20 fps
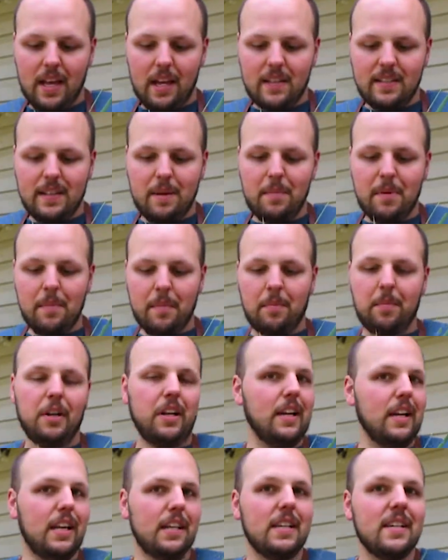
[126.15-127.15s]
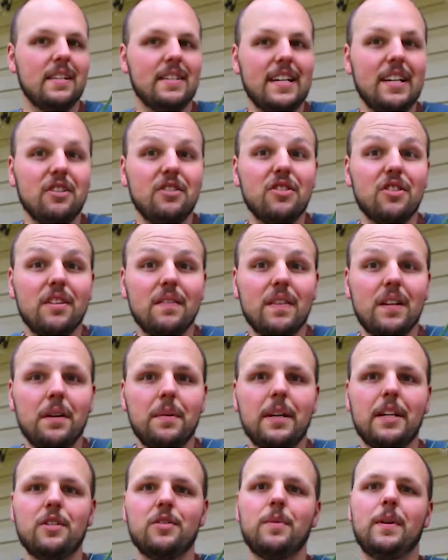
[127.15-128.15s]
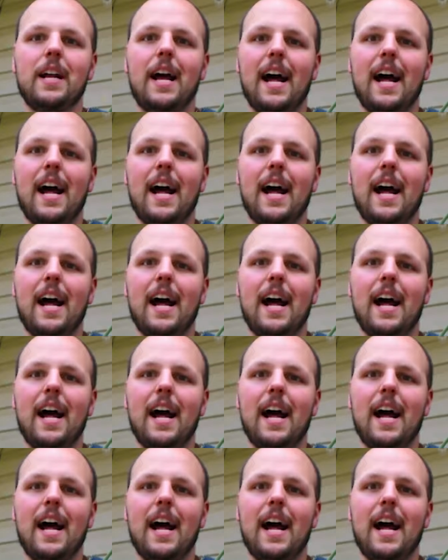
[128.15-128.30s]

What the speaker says: Some people put it in the center of the arrangement.